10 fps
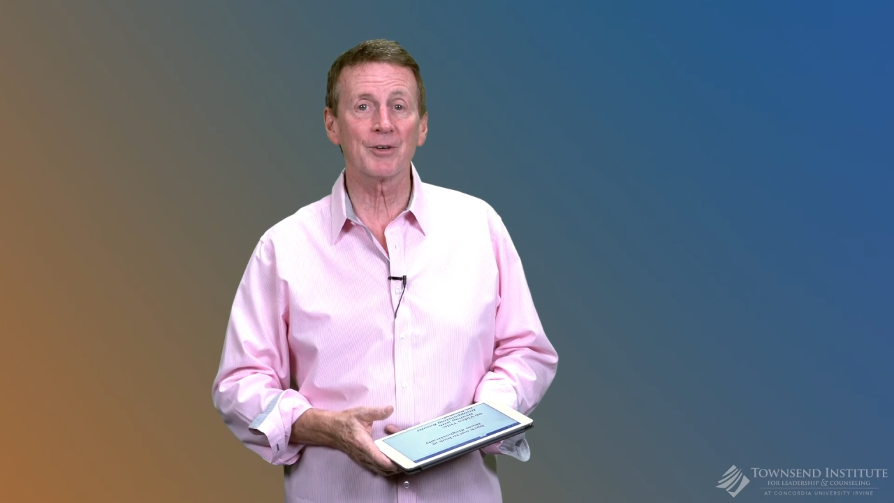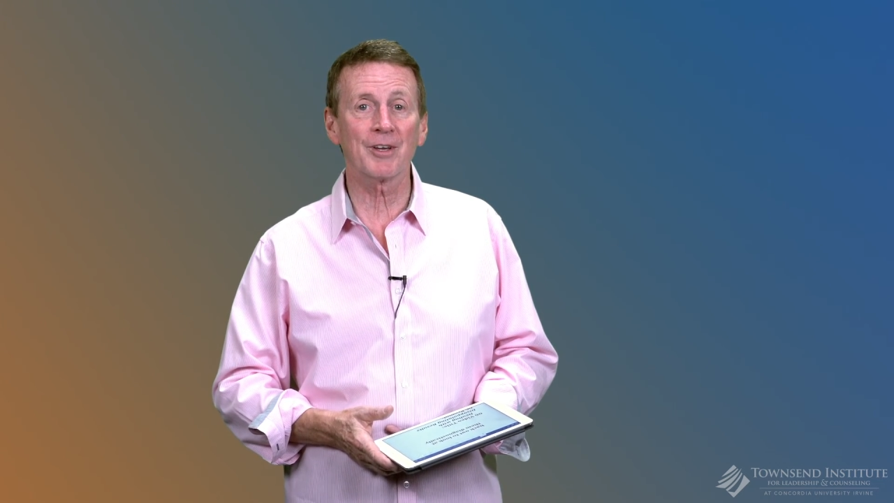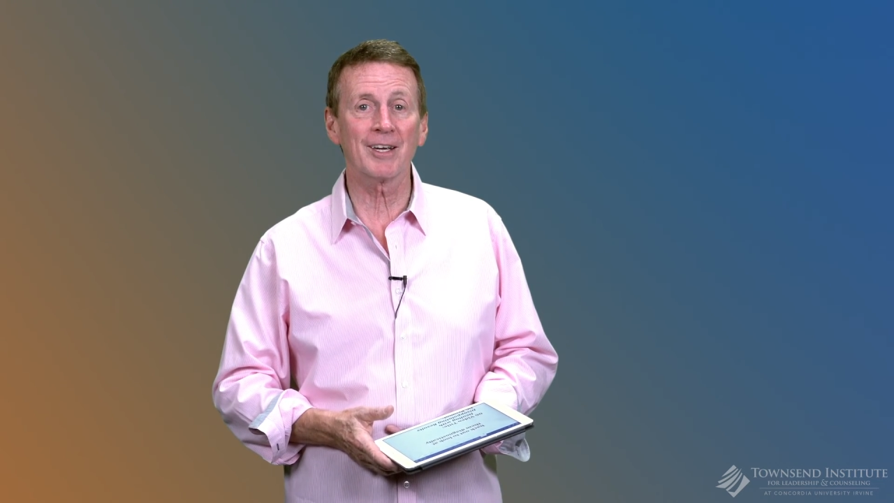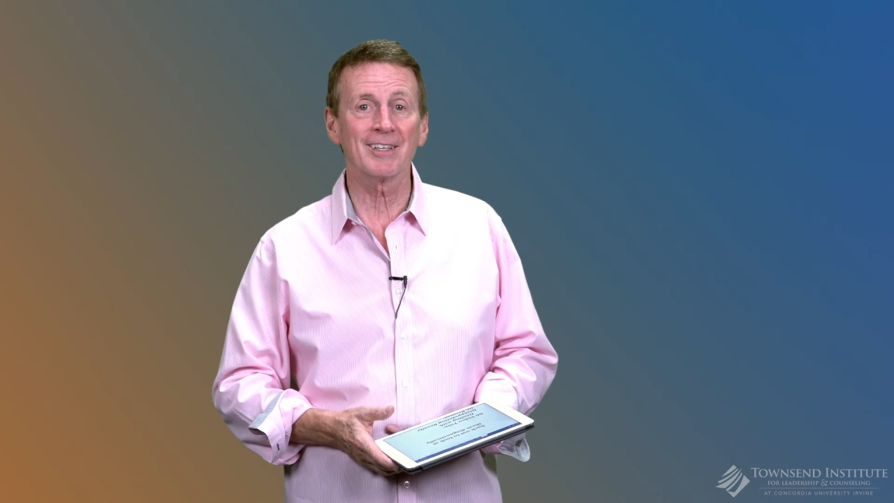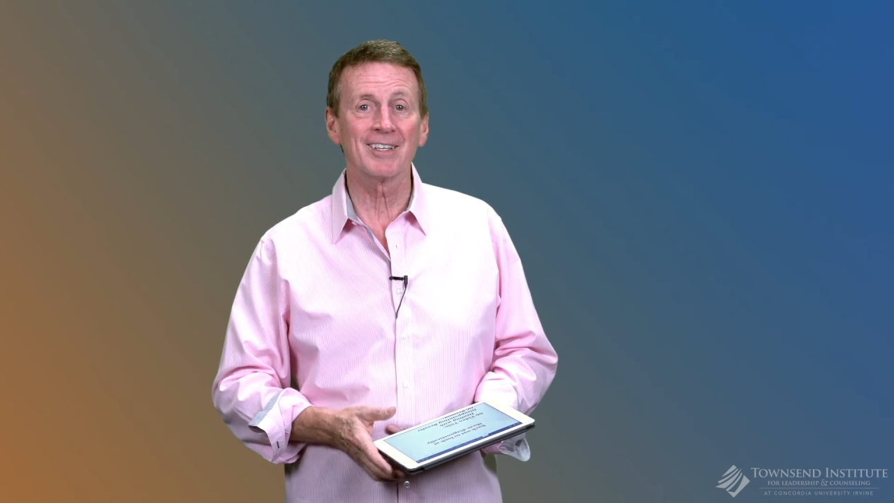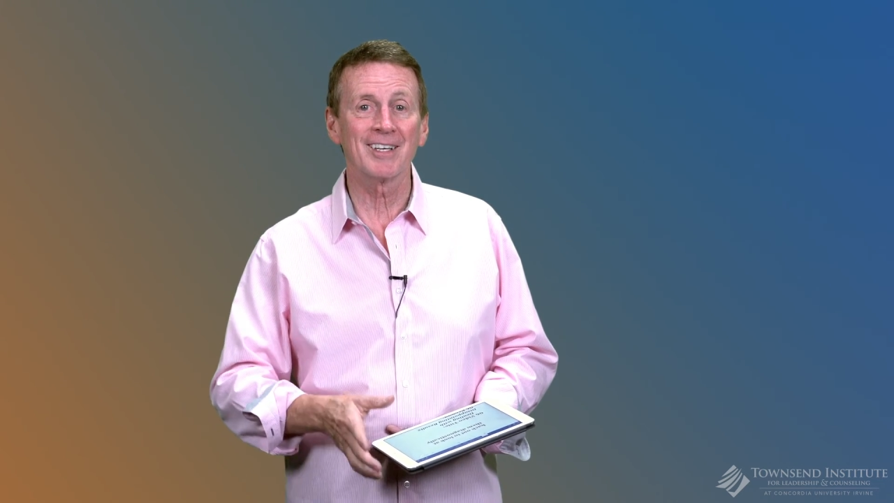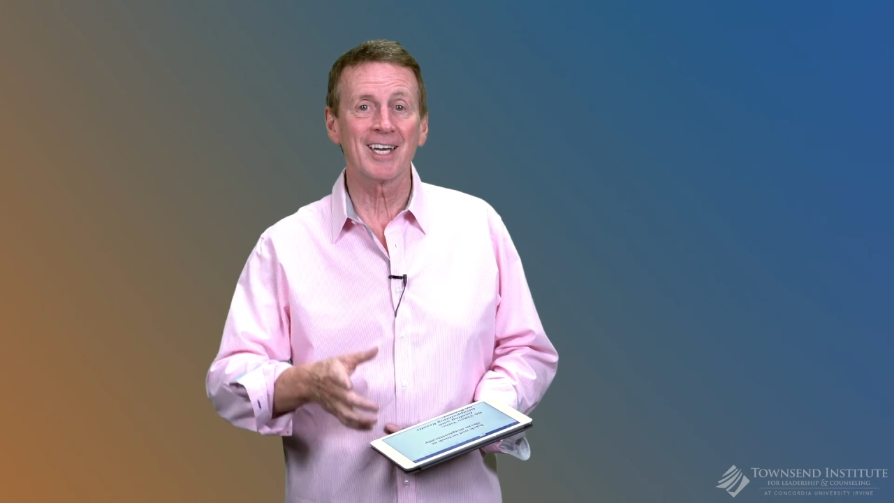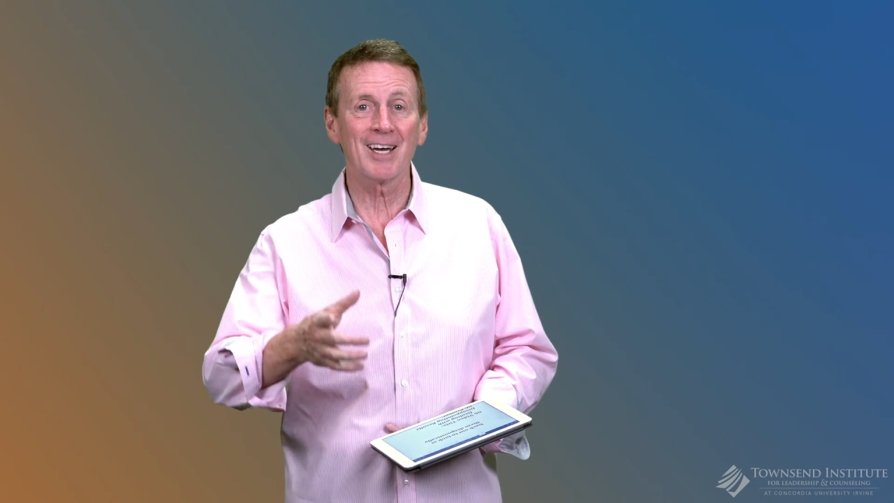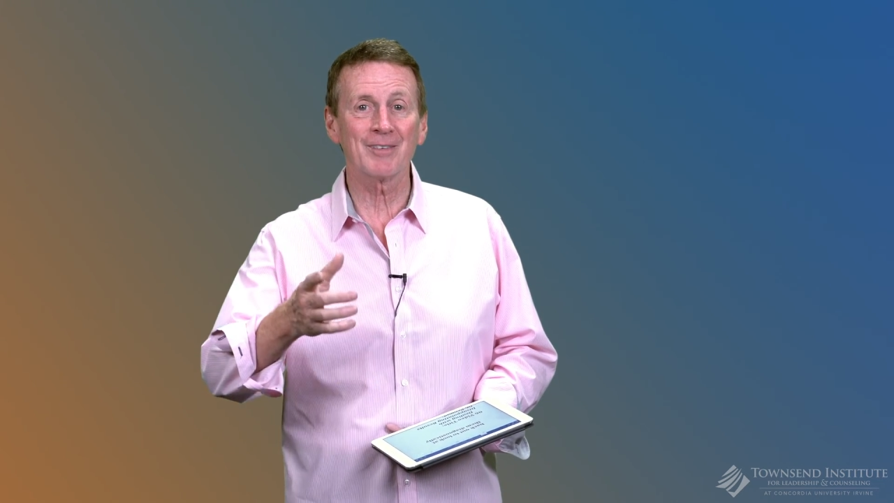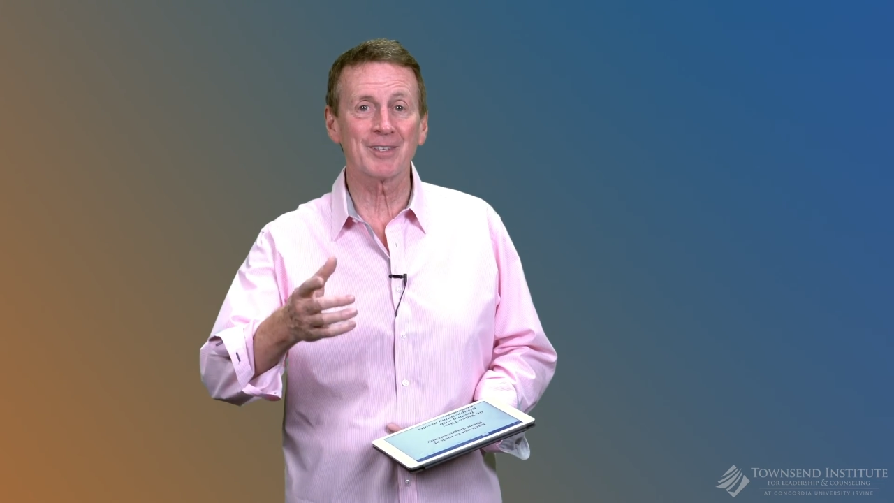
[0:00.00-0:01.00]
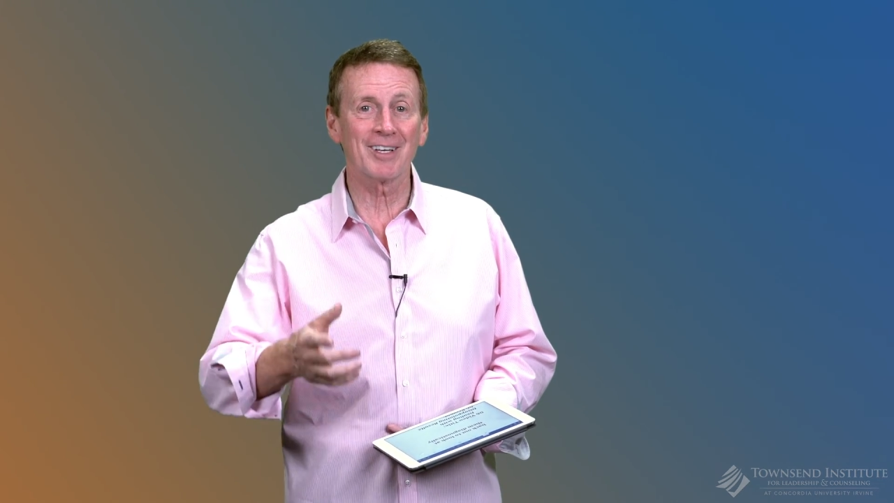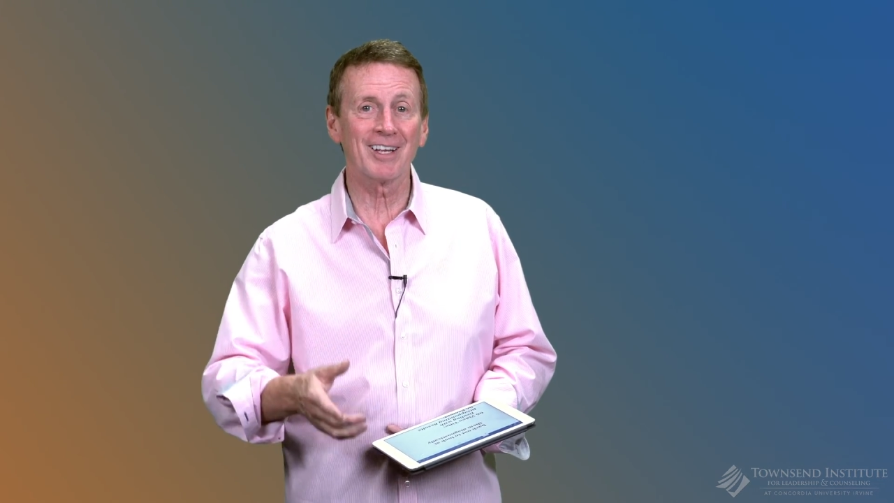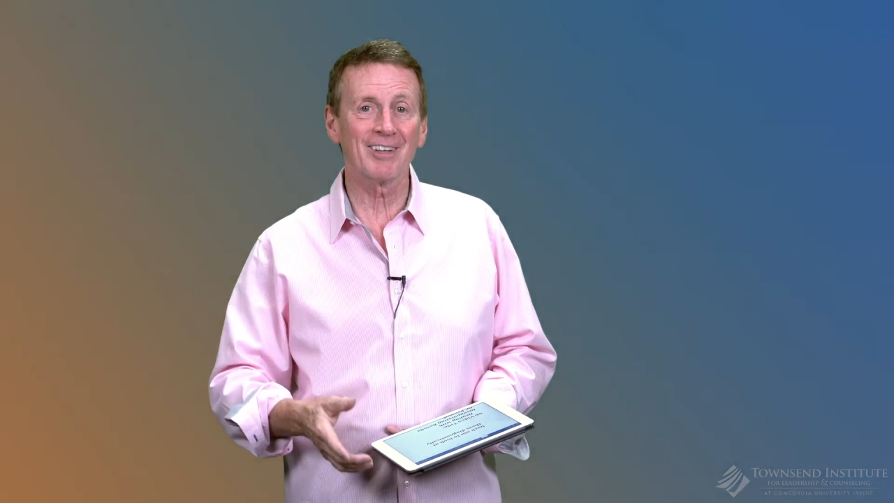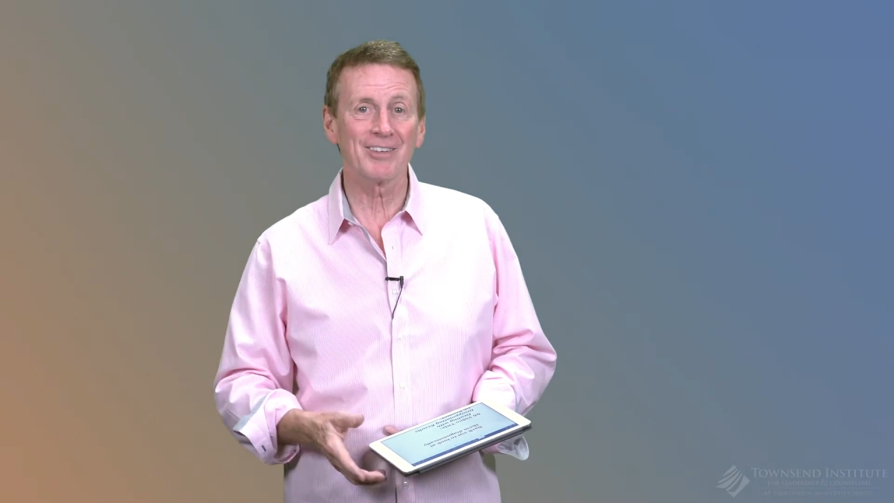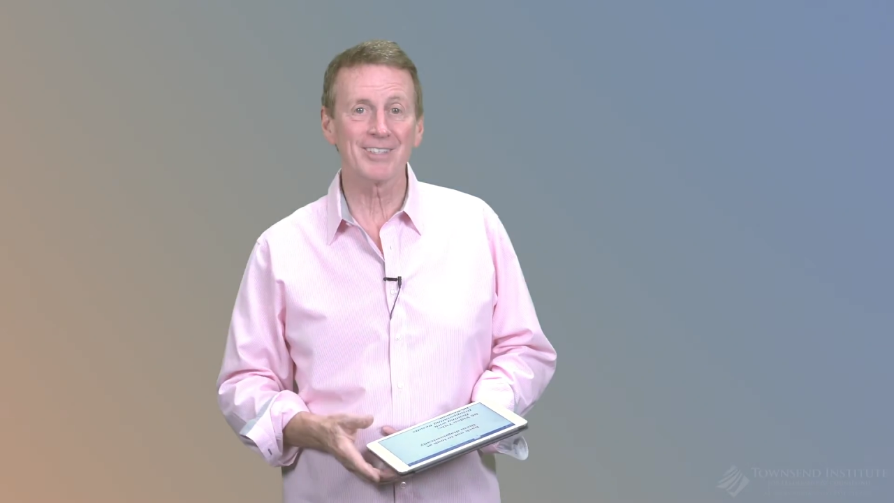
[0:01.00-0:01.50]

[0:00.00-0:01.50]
Okay? Have a good class.